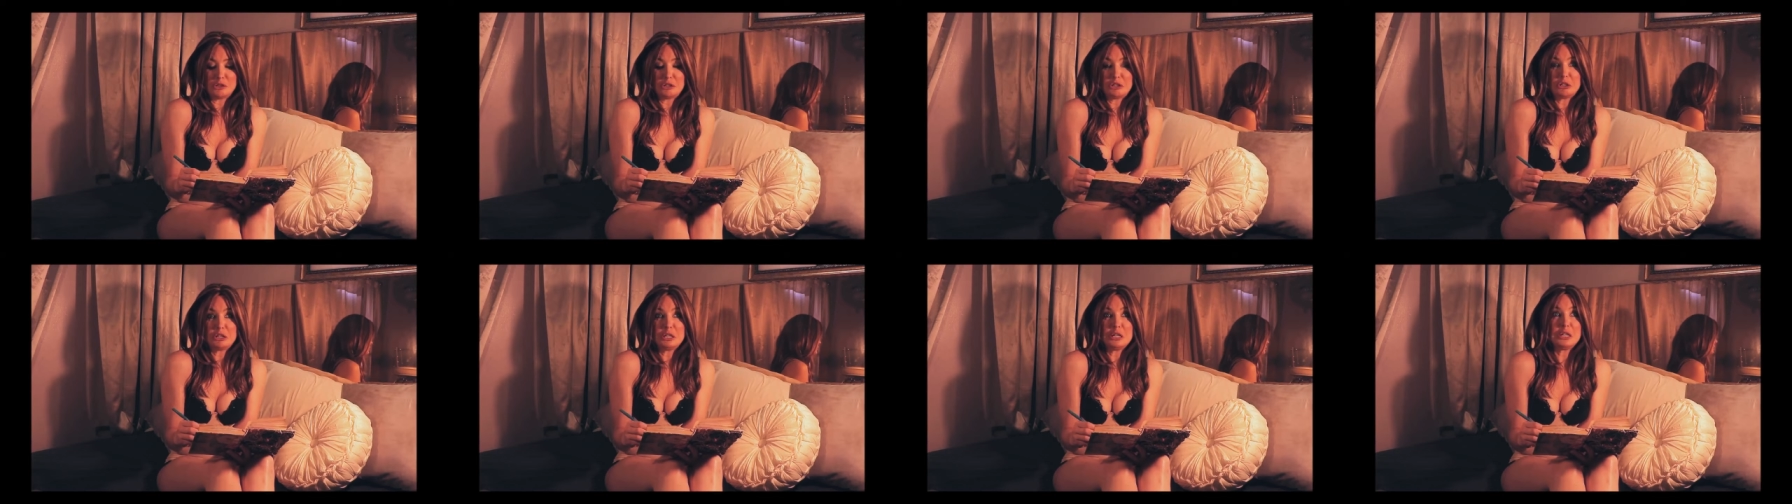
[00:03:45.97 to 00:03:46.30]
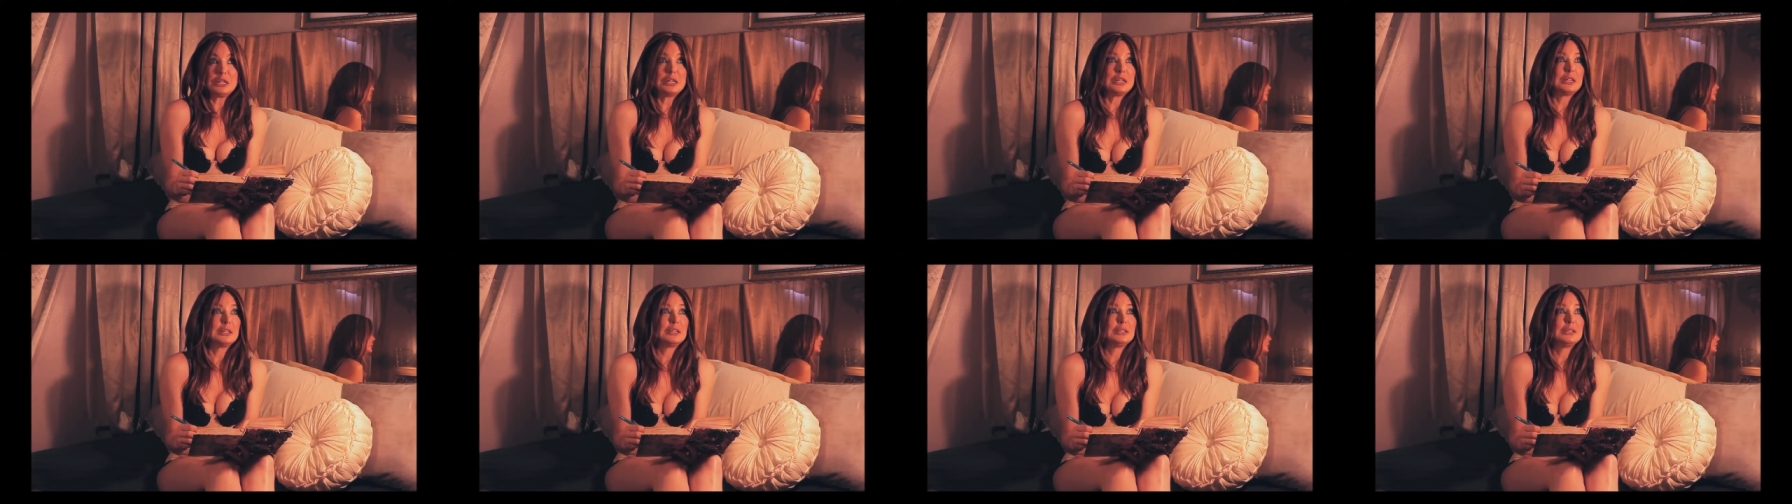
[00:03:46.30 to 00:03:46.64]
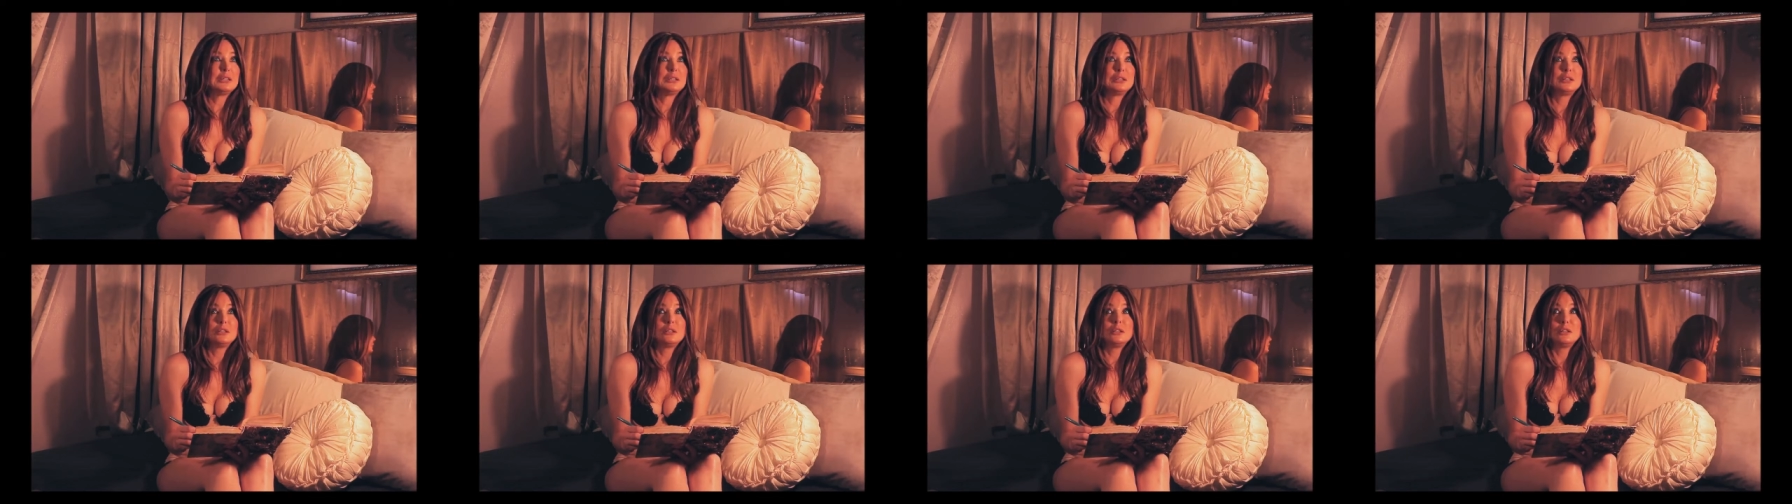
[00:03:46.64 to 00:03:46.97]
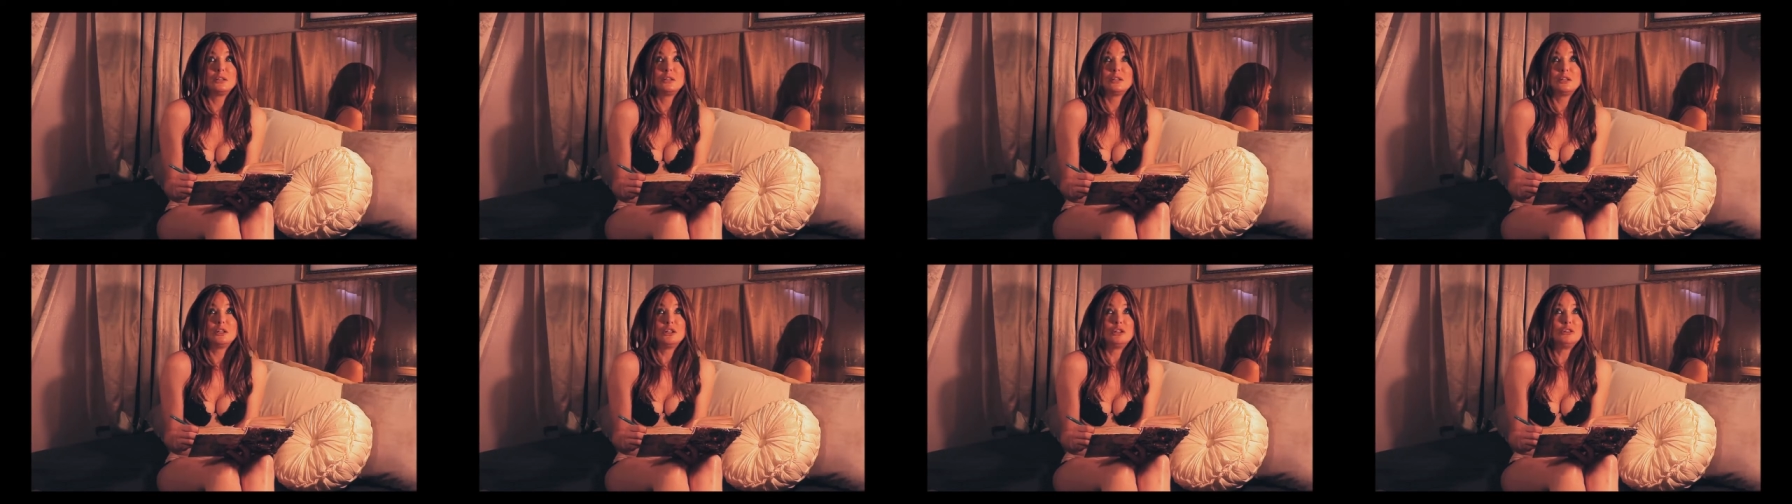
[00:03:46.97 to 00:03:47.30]
she
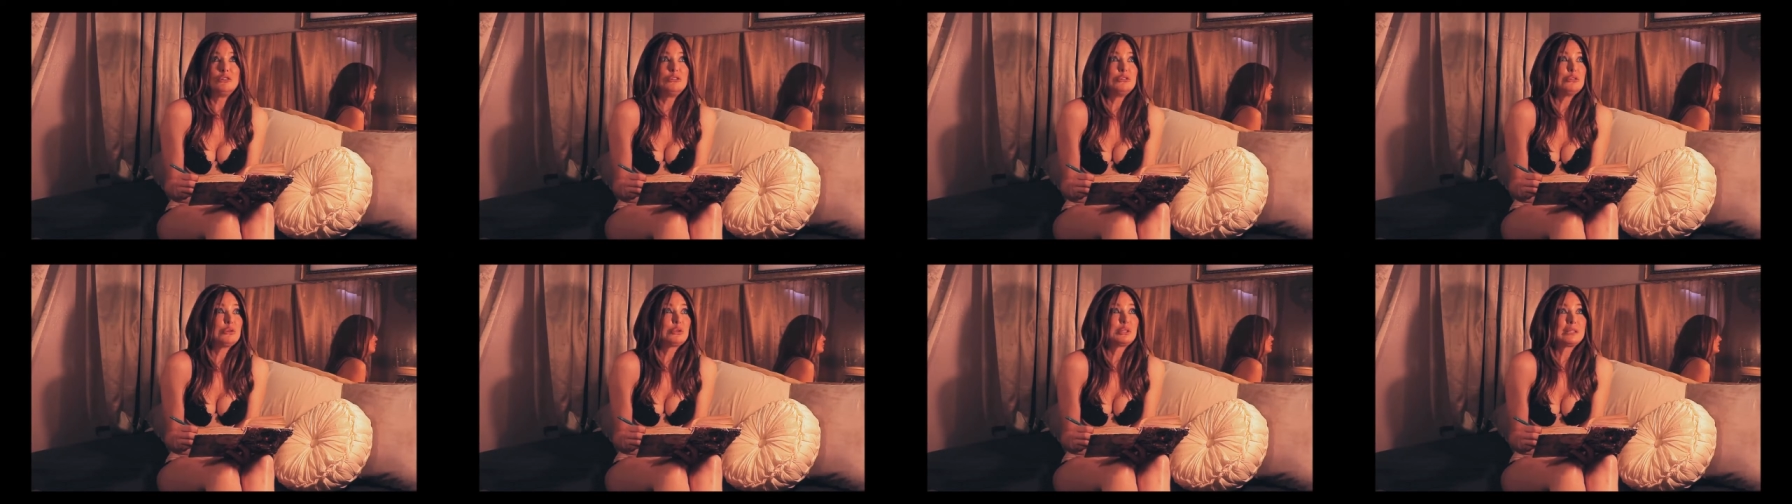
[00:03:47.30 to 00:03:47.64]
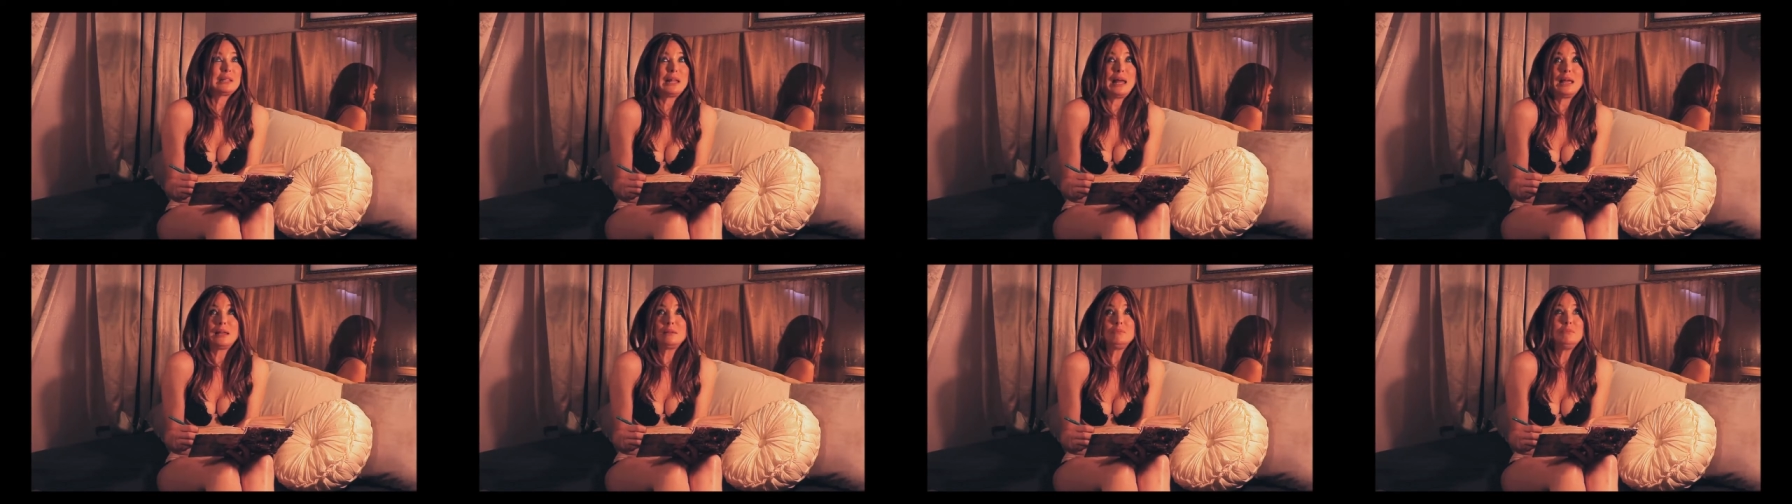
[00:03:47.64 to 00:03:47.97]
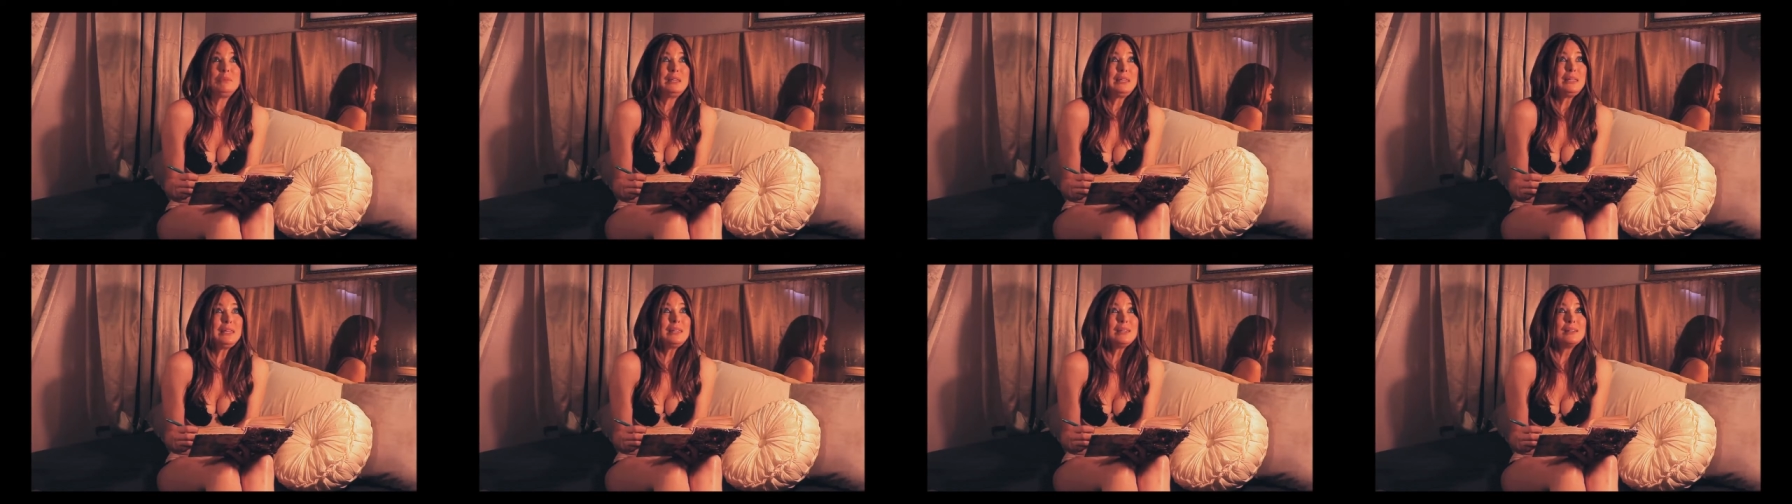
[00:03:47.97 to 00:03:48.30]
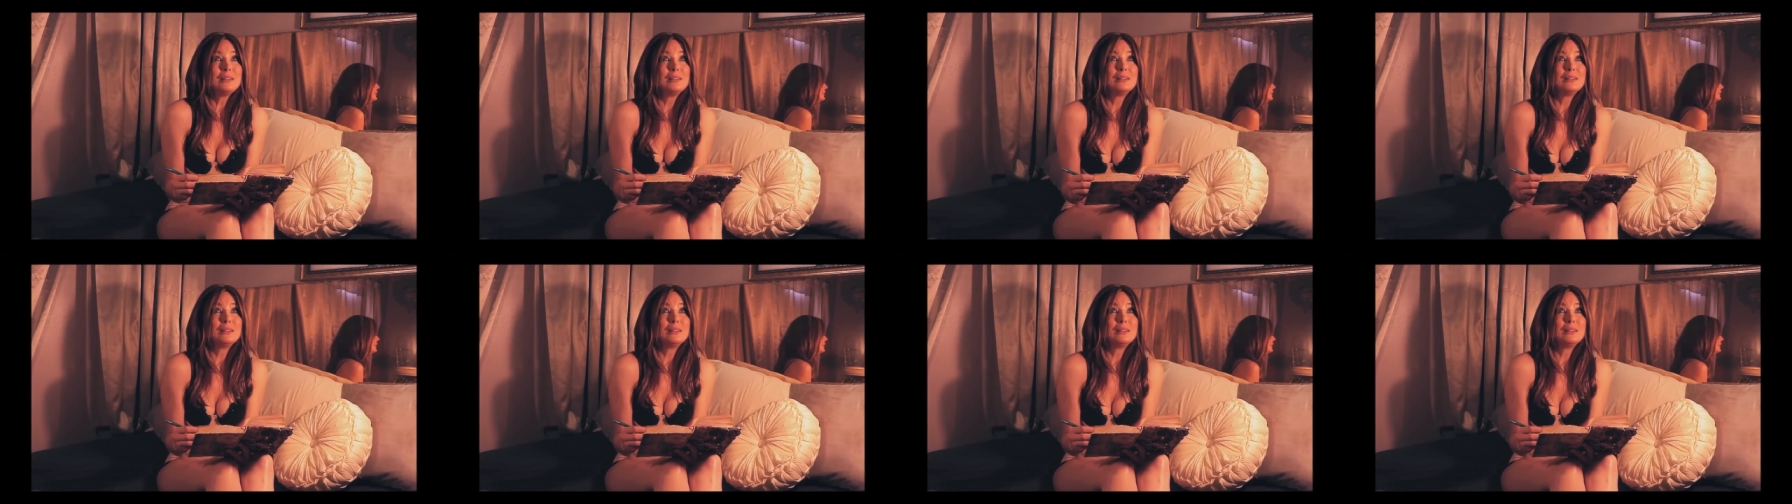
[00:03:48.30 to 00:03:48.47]
looks like me?